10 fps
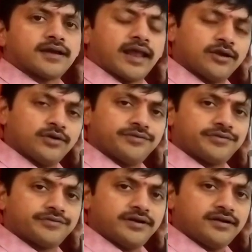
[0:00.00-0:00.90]
Hello
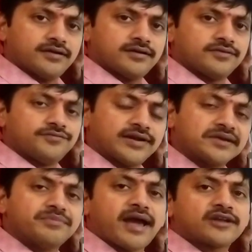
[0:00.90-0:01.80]
everyone,
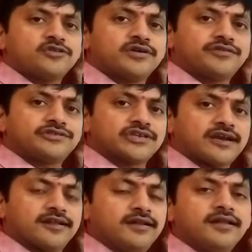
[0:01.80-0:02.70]
welcome back to our
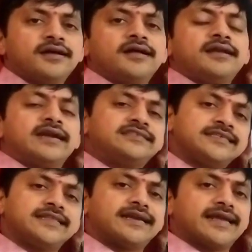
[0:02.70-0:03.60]
channel. Let's
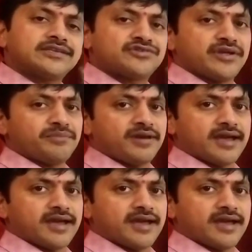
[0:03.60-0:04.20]
see the next named